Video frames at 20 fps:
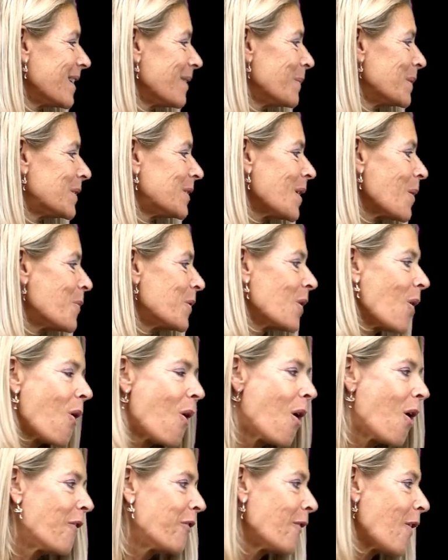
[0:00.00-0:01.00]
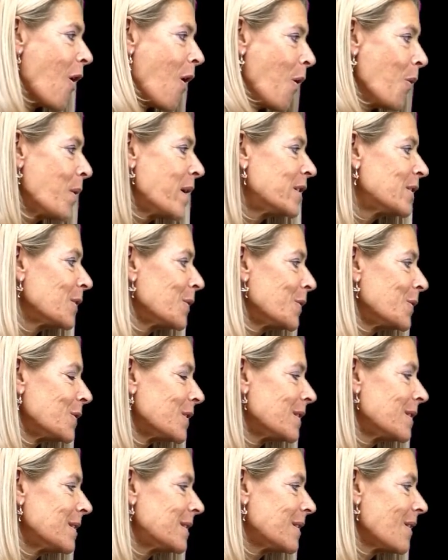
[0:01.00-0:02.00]
but someone always
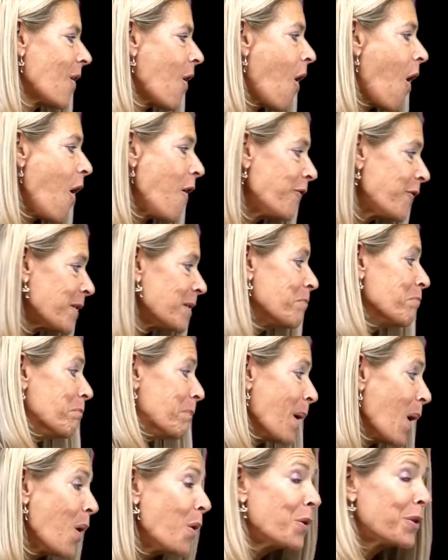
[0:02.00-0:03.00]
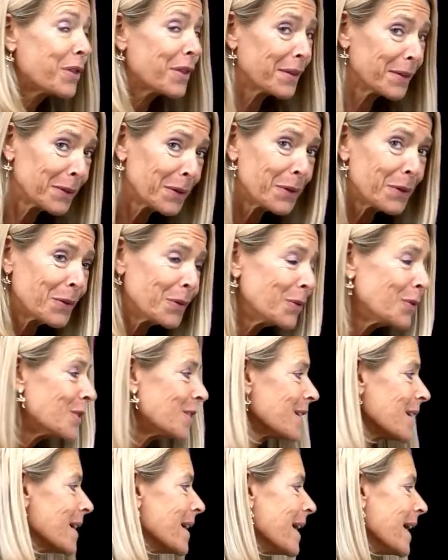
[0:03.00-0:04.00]
loses, often both lose,